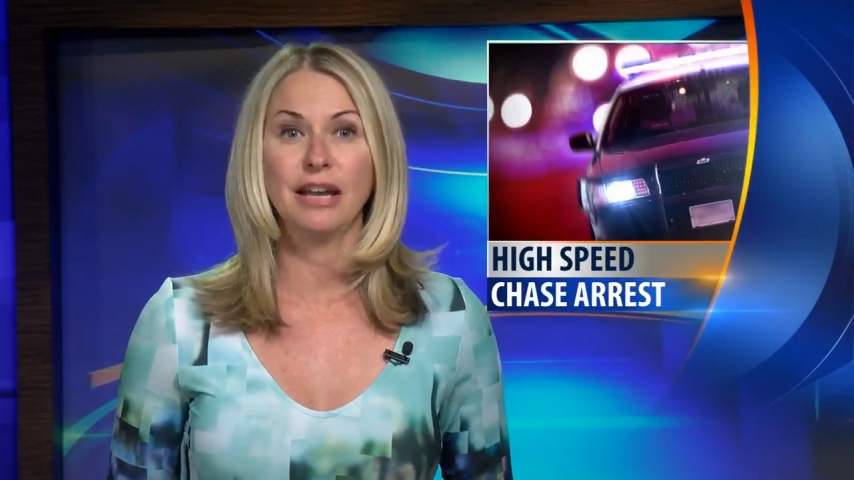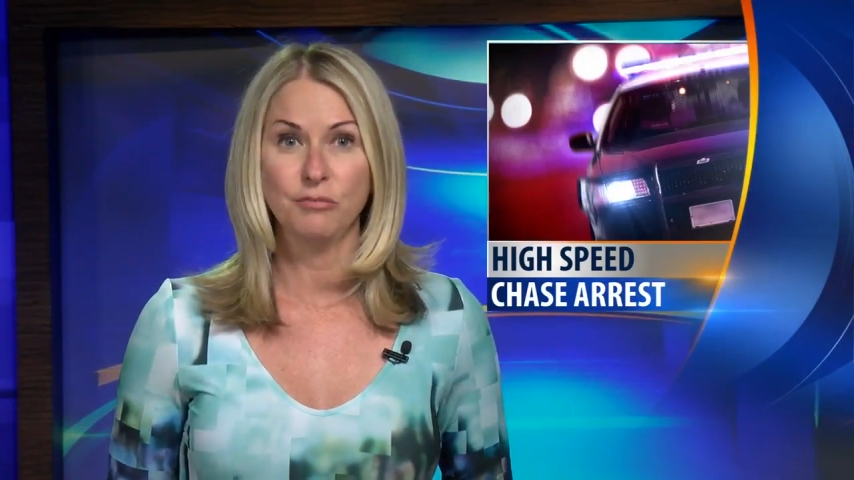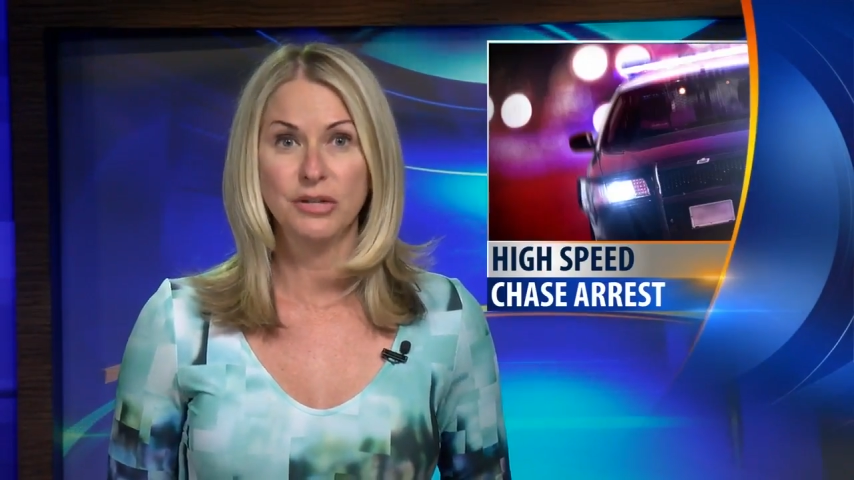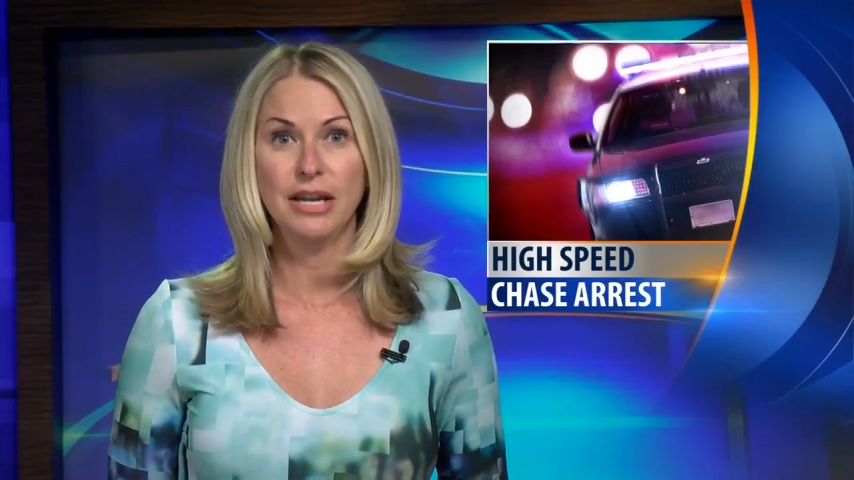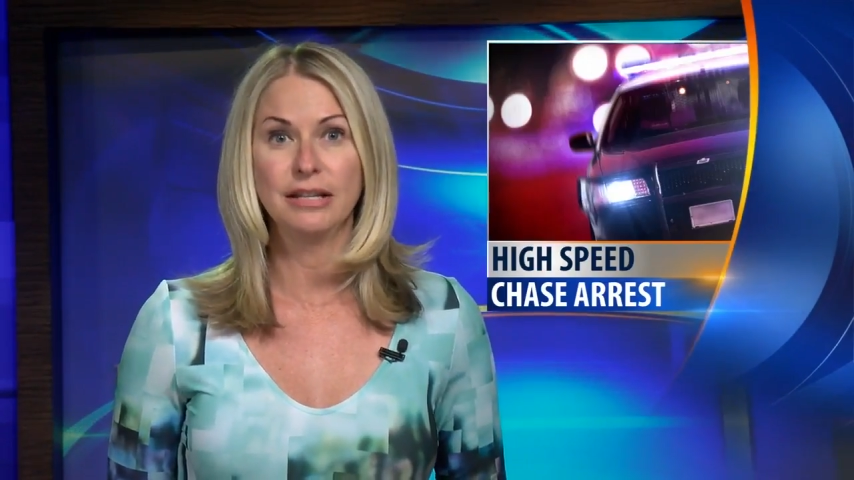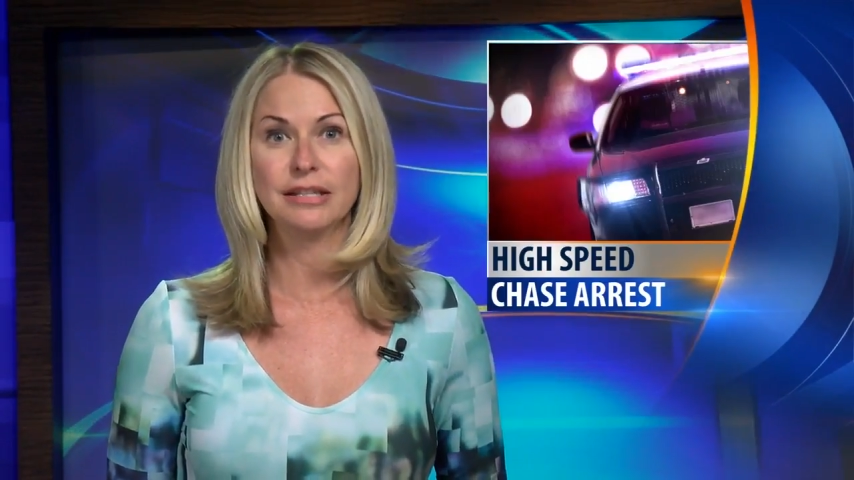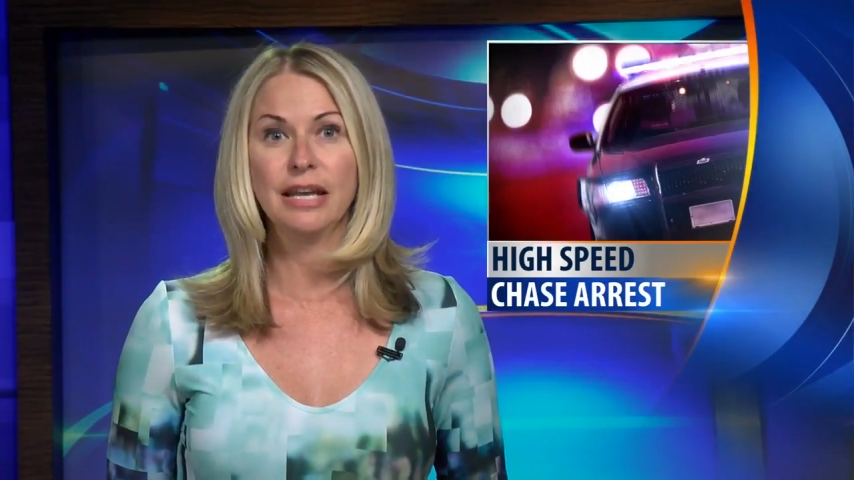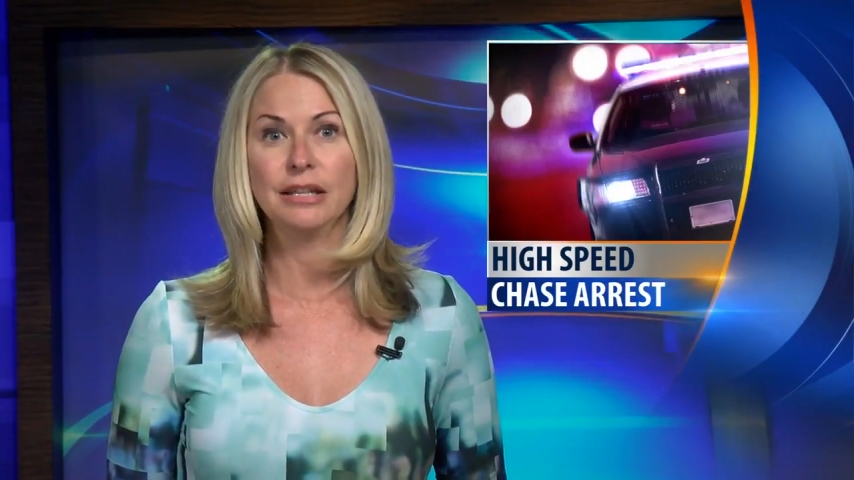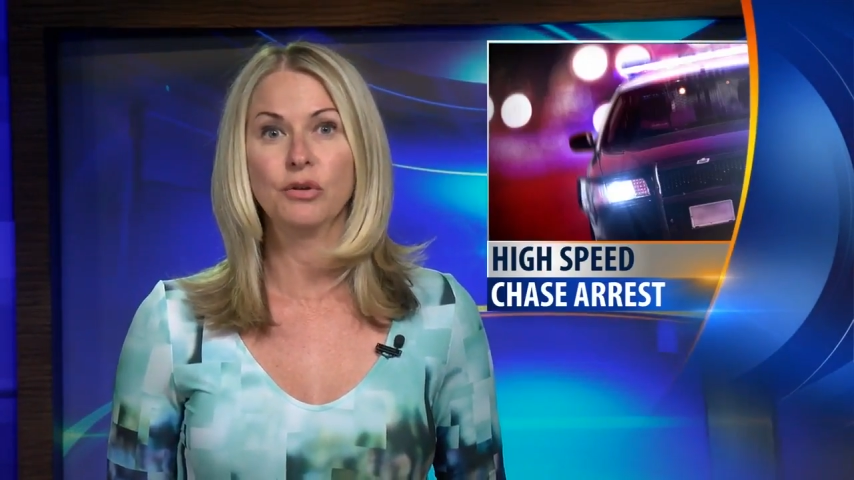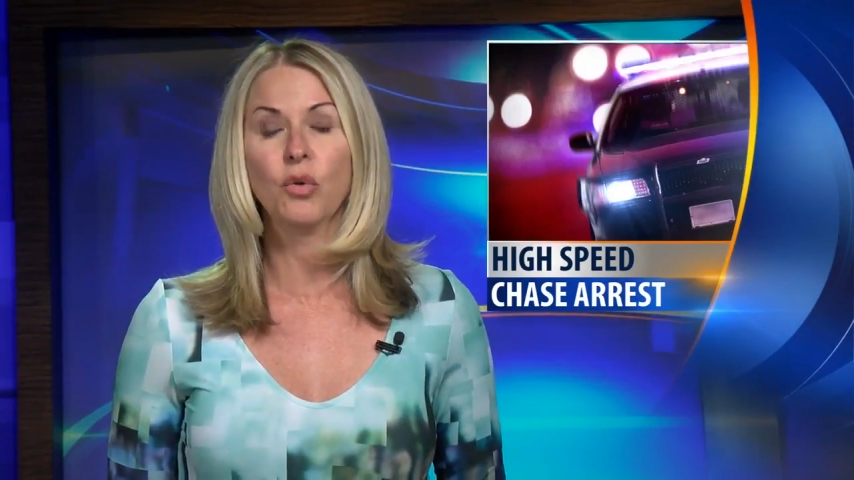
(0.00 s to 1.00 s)
MTN's
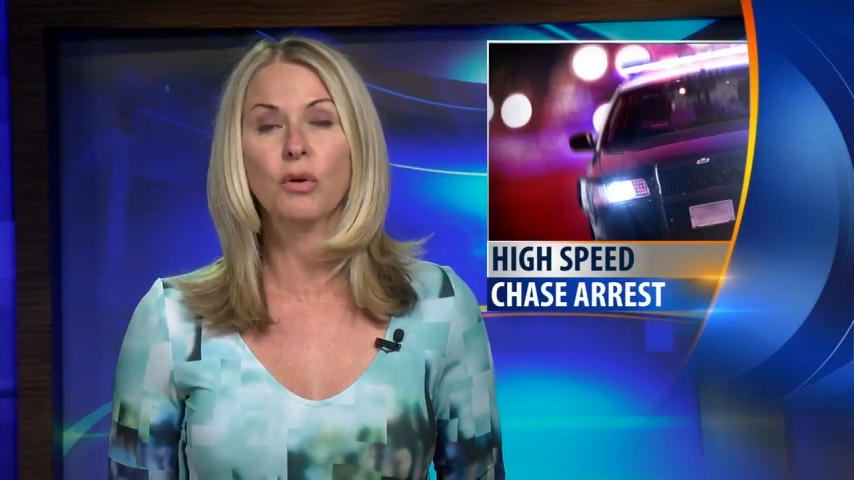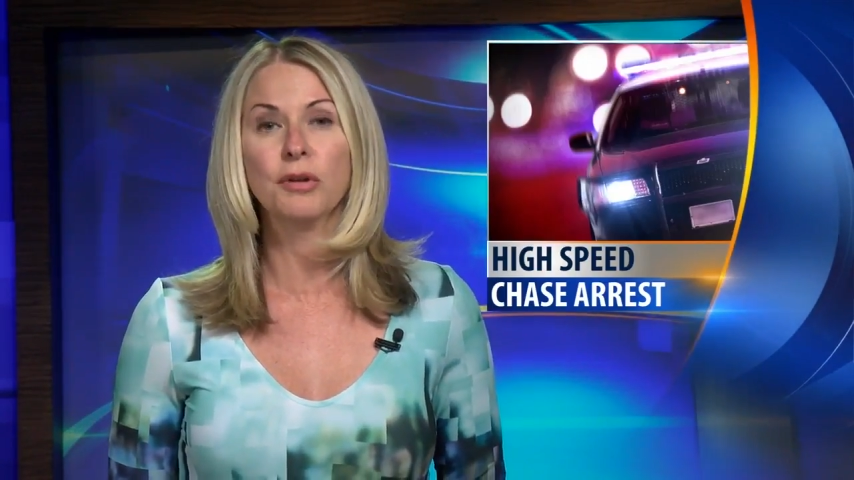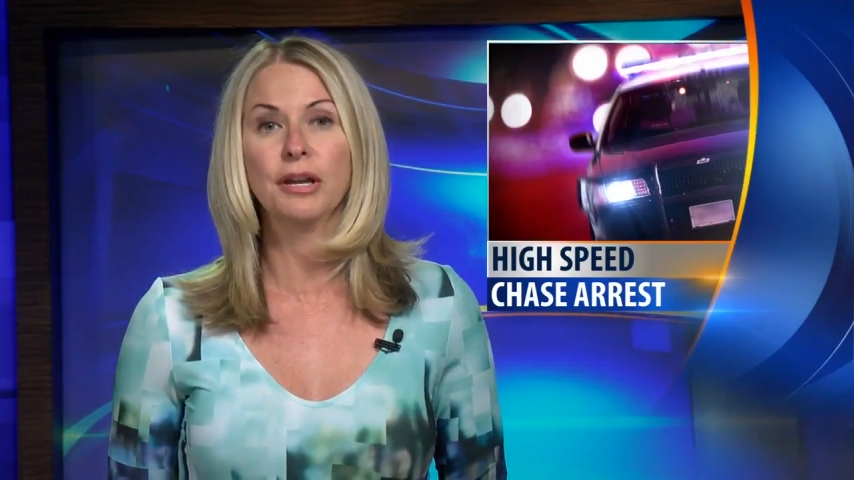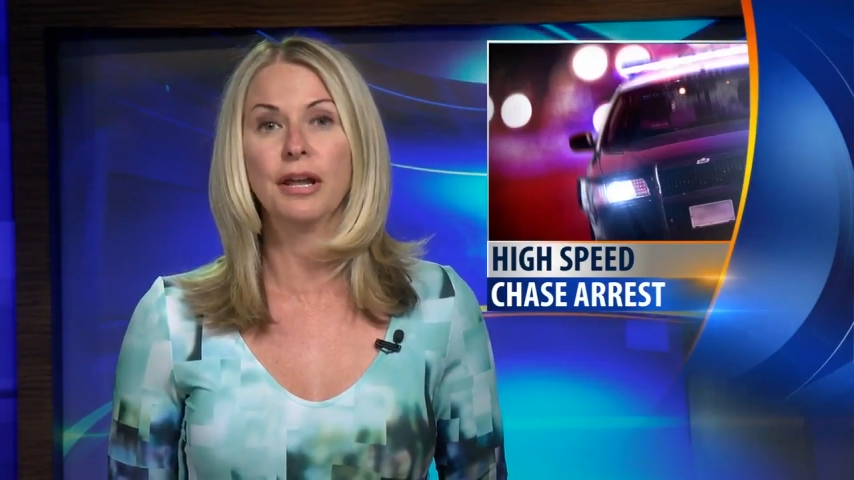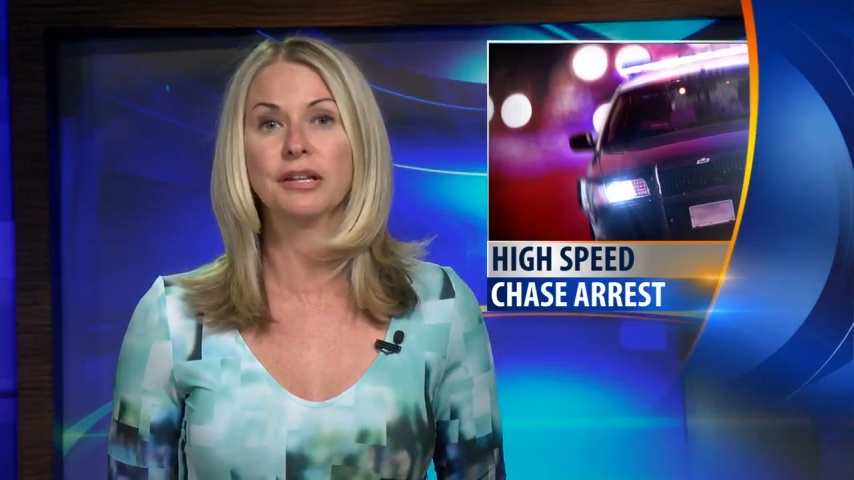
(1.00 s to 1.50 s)
Caitlin Corbett